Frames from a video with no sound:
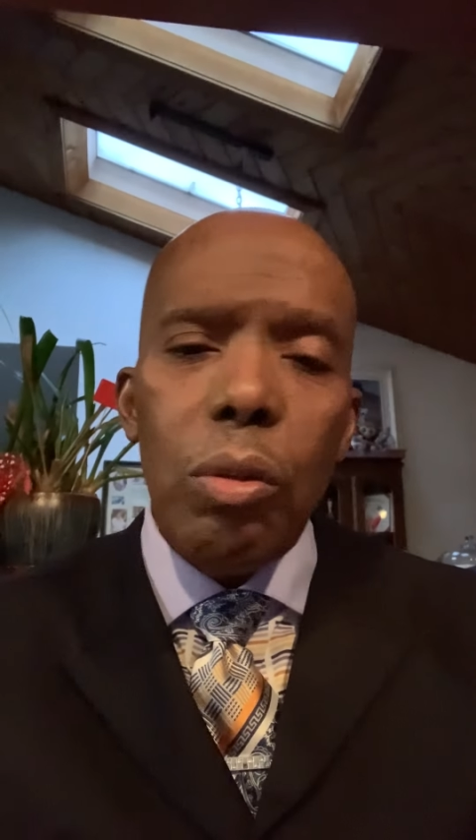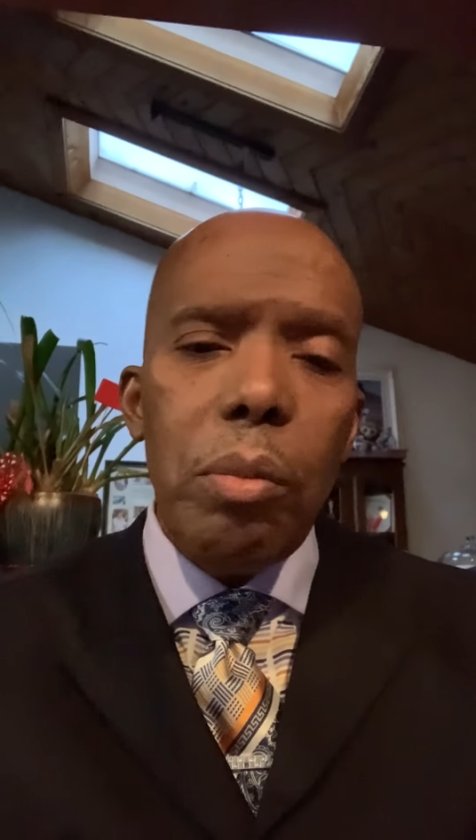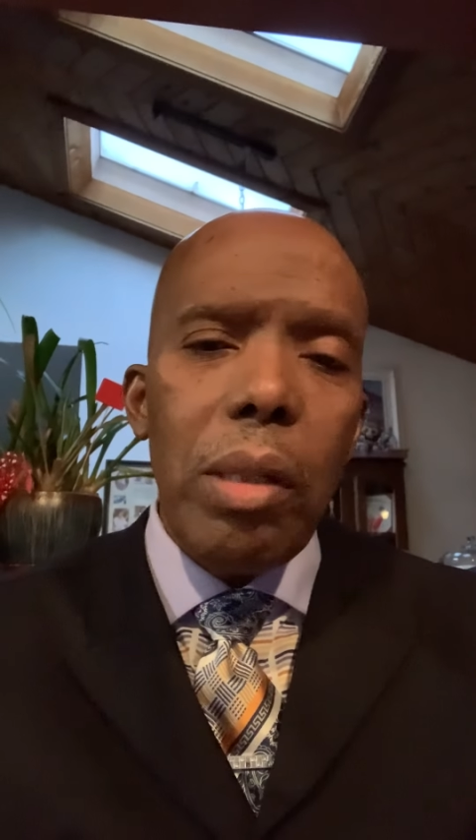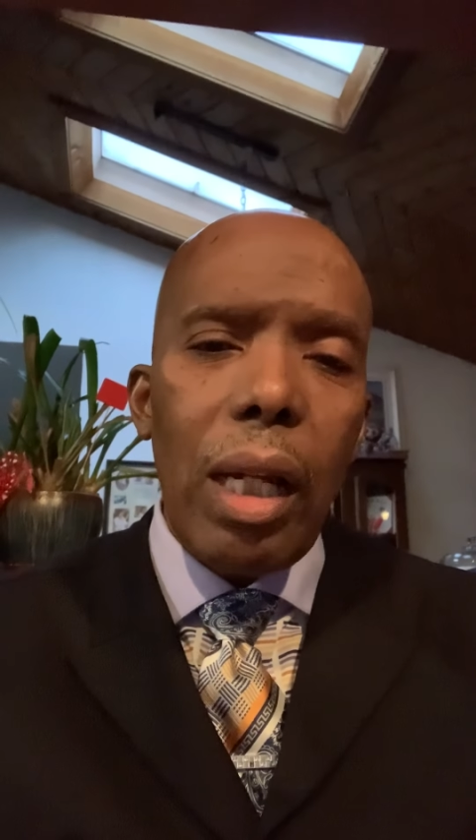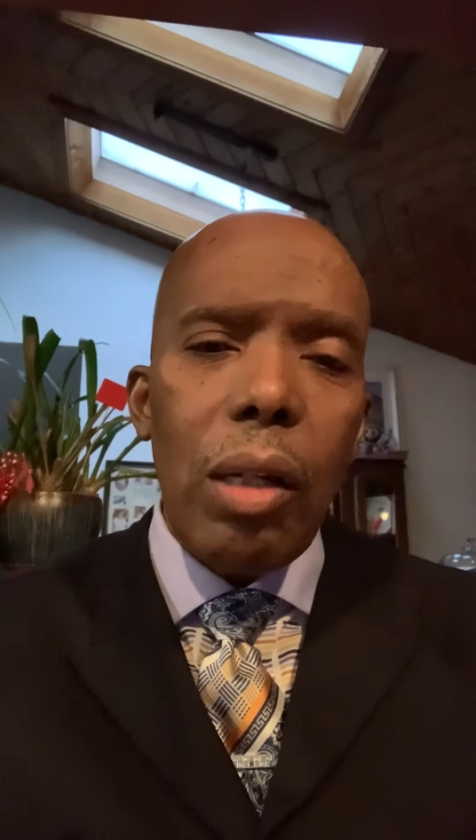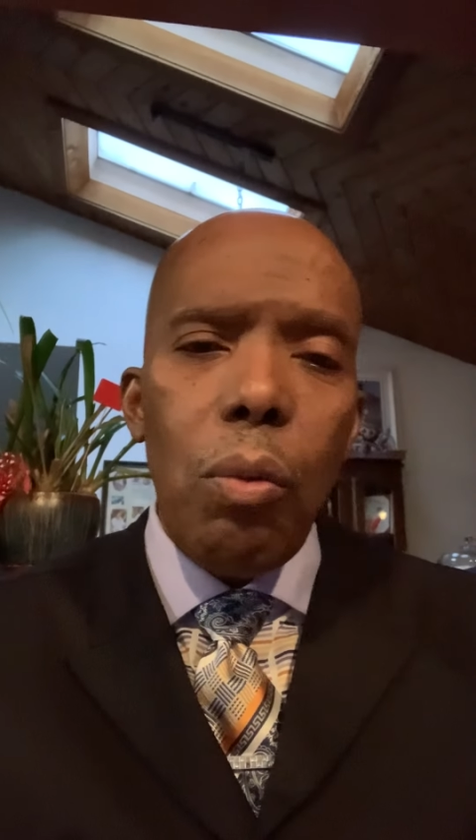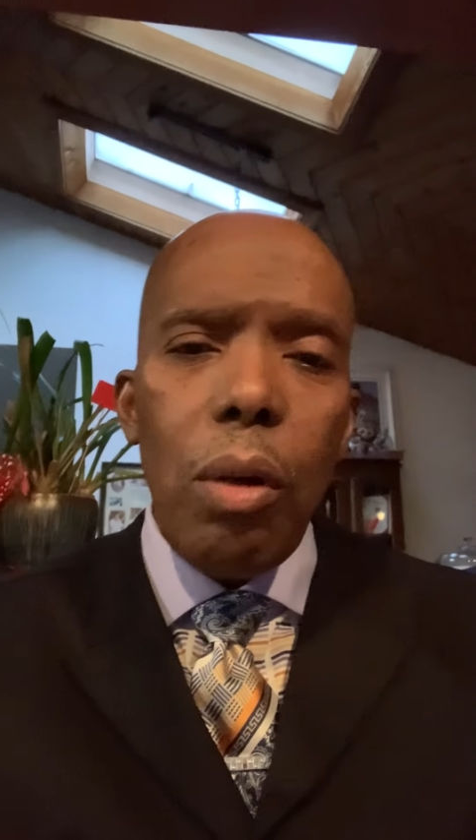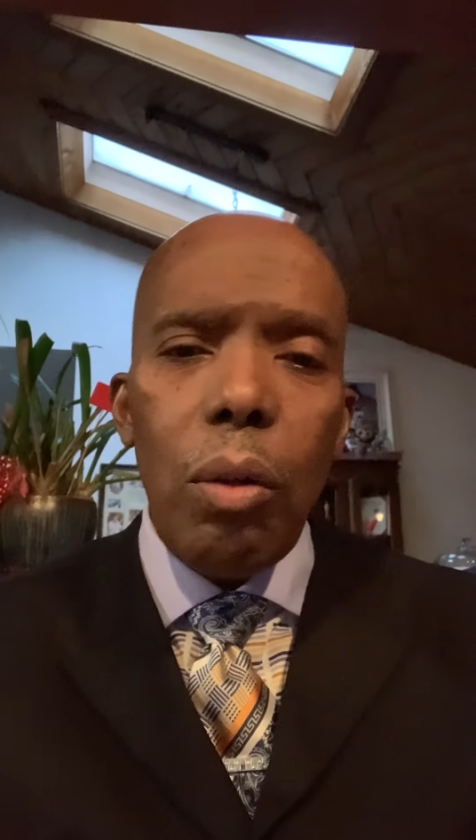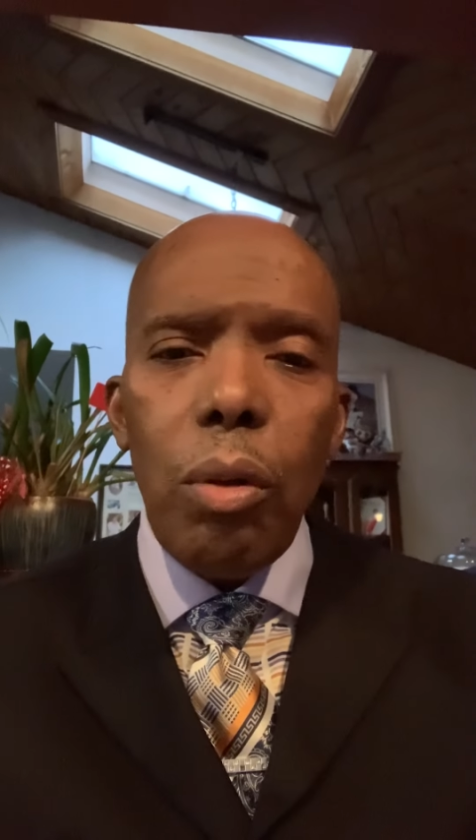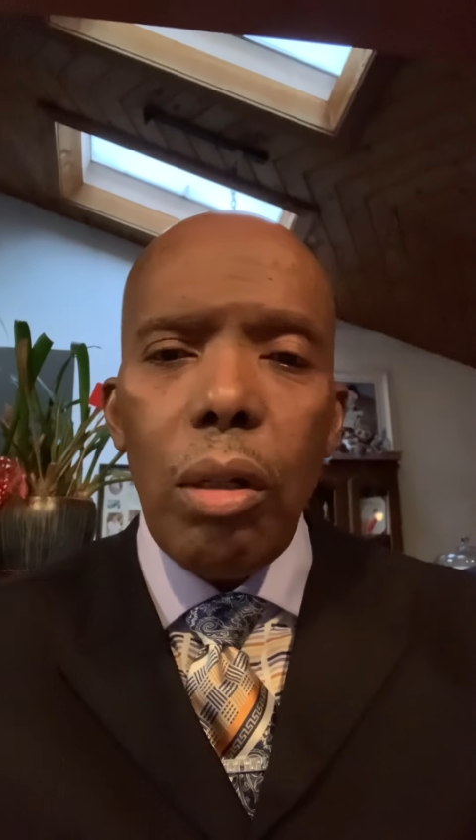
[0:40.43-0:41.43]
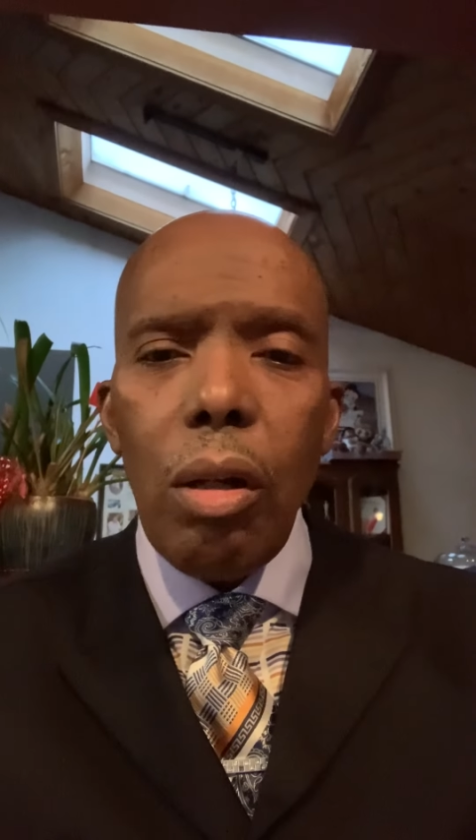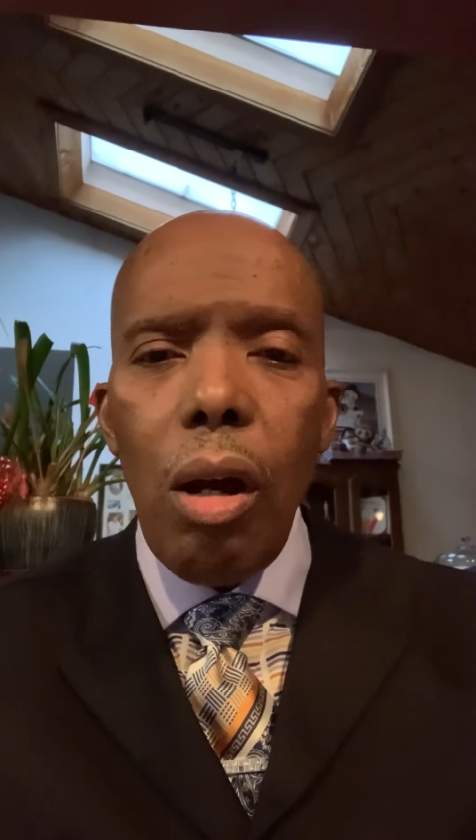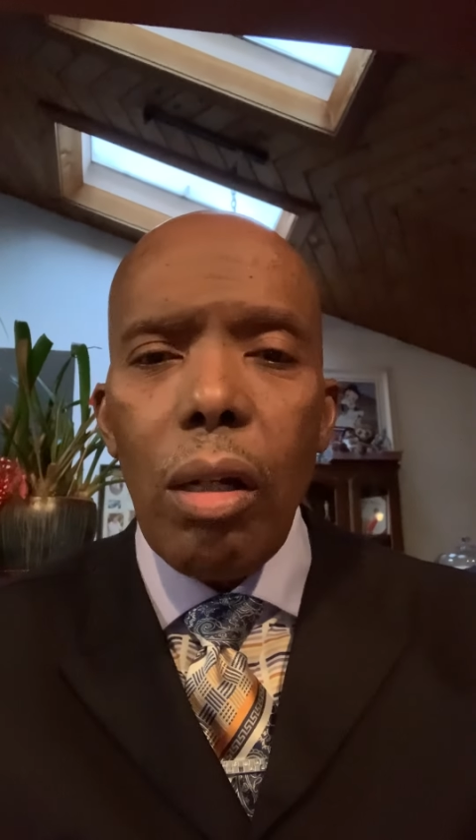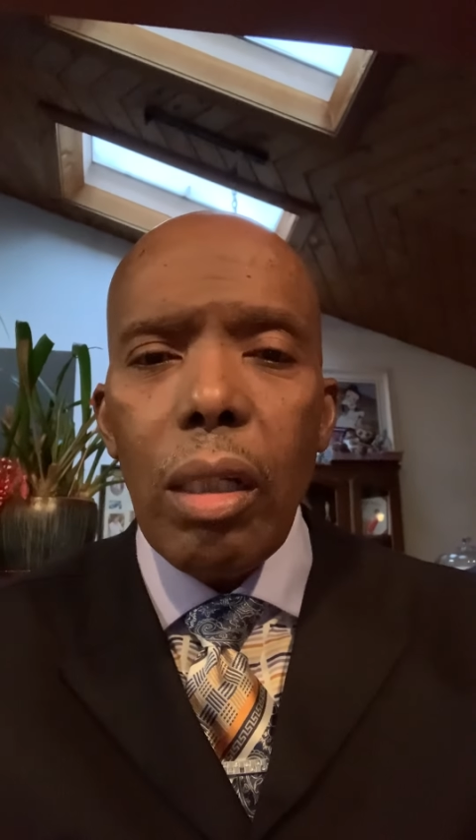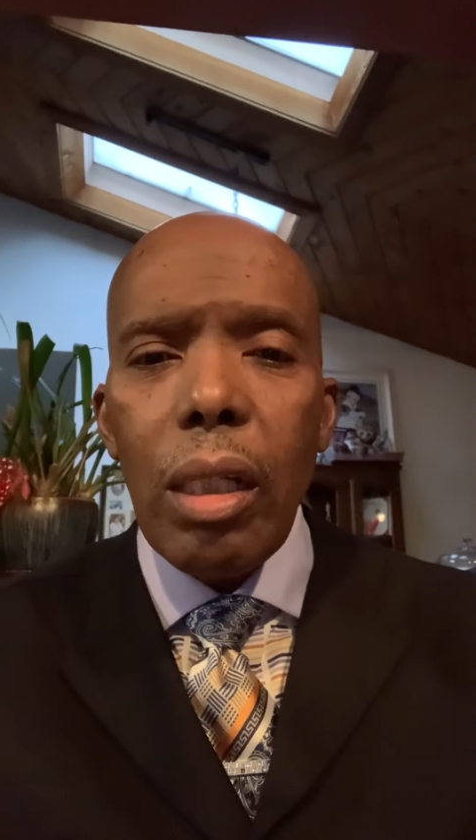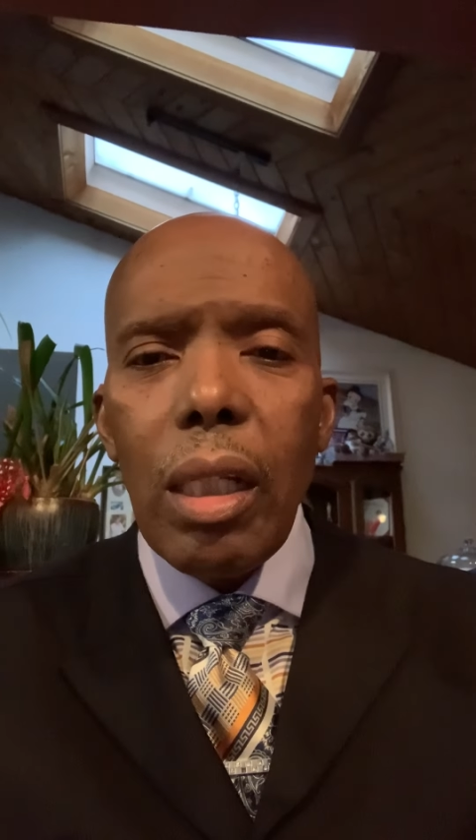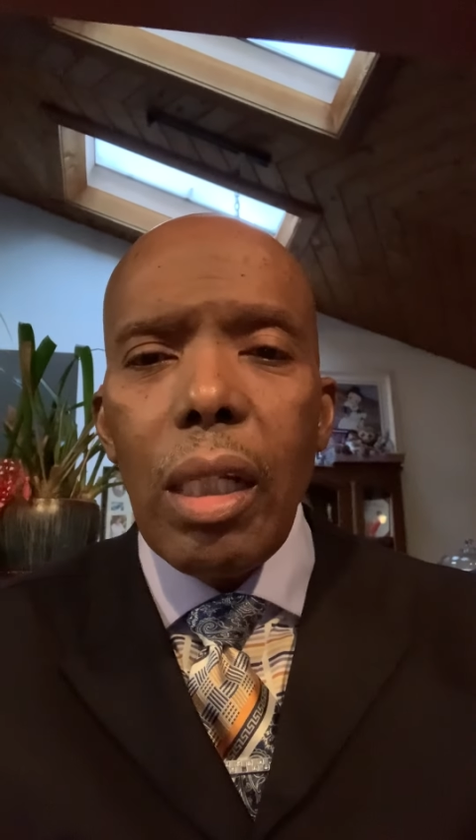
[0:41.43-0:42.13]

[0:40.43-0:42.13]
You will be like a well-watered garden,